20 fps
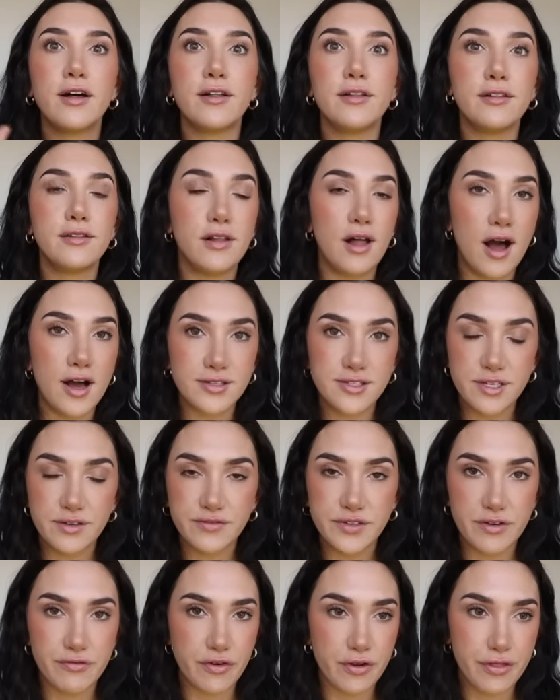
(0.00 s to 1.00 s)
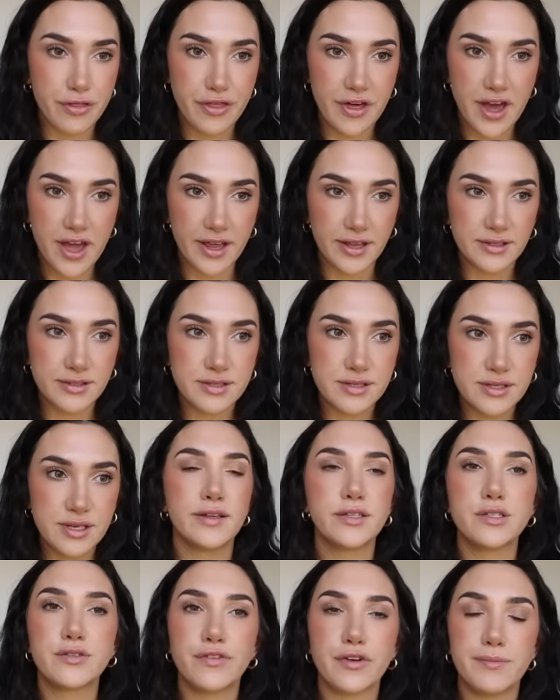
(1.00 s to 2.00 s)
lots of different things at
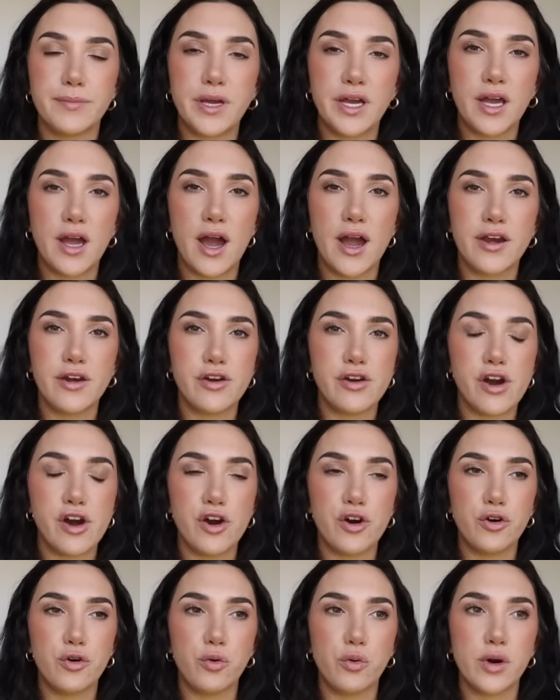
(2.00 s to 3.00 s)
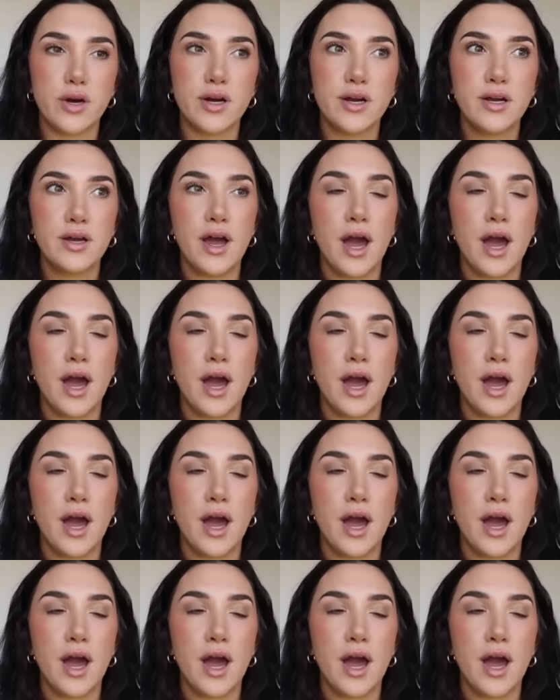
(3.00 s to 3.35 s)
least for me i know